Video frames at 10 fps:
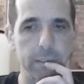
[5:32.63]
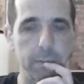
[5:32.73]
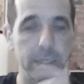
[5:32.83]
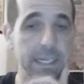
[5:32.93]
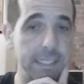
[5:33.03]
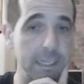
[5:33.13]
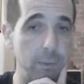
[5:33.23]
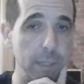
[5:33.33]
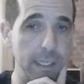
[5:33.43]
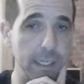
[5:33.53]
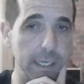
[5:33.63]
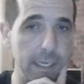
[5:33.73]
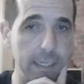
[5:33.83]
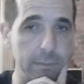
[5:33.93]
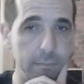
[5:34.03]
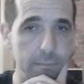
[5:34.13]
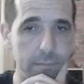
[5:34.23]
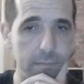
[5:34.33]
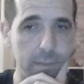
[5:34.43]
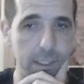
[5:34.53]
black's now winning again.
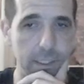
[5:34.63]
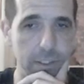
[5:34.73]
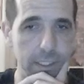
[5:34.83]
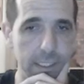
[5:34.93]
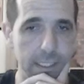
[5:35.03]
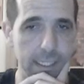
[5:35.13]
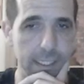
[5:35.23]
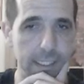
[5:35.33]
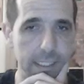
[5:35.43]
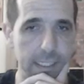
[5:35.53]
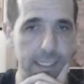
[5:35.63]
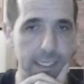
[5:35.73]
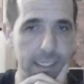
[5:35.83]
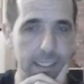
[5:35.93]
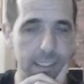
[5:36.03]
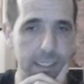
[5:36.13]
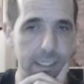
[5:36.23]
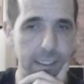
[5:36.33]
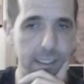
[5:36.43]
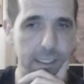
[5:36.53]
King g6 takes
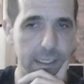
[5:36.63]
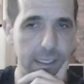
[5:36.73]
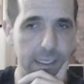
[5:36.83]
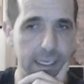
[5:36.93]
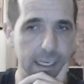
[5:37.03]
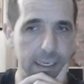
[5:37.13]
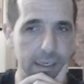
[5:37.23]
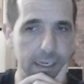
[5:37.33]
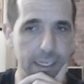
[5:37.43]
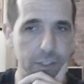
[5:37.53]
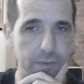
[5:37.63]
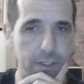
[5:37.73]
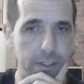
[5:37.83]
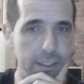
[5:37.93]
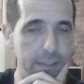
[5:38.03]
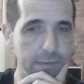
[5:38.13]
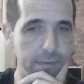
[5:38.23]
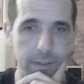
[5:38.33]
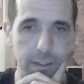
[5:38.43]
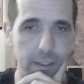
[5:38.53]
king h5.
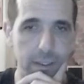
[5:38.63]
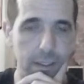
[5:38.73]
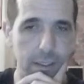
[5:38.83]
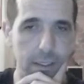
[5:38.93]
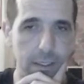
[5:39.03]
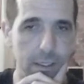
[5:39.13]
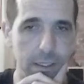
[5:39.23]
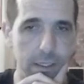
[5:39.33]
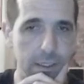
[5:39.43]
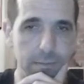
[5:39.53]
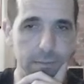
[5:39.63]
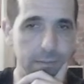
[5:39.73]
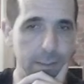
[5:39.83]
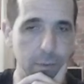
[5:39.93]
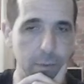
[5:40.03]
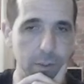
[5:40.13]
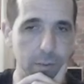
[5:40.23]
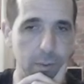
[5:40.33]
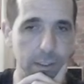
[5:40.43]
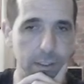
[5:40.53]
I mean, what does
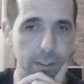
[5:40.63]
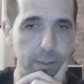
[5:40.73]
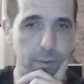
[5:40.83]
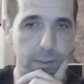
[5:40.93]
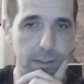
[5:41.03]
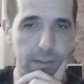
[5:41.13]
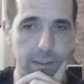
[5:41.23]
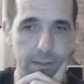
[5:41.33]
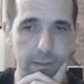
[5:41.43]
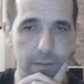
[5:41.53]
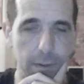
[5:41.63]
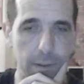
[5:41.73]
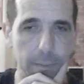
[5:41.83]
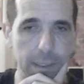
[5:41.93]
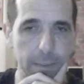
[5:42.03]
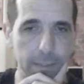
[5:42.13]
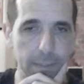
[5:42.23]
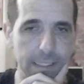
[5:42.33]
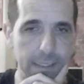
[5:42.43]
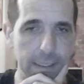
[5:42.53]
white do? They're in a big mess.
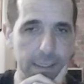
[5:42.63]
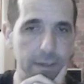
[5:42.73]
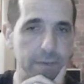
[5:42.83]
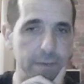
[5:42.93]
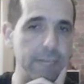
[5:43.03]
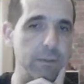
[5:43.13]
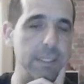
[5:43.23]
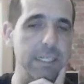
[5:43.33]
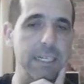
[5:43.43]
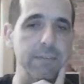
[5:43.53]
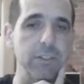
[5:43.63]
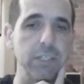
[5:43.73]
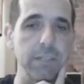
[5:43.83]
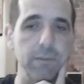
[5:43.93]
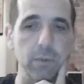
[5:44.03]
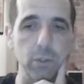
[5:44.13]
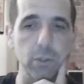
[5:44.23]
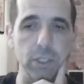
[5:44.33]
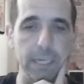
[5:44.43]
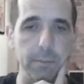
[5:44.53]
They might think they've got this clever g4
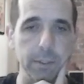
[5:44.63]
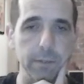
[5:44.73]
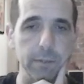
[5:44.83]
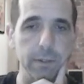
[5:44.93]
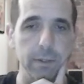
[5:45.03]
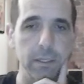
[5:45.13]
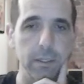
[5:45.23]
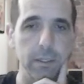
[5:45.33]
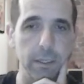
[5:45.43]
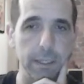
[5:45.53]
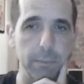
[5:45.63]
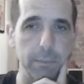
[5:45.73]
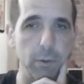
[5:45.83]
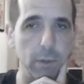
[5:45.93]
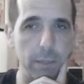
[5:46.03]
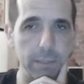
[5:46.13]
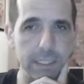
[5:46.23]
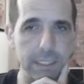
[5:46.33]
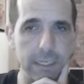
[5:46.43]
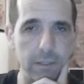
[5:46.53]
check move. That pawn can't be
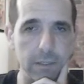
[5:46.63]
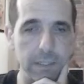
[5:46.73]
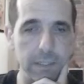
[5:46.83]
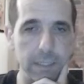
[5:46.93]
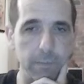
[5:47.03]
taken, obviously.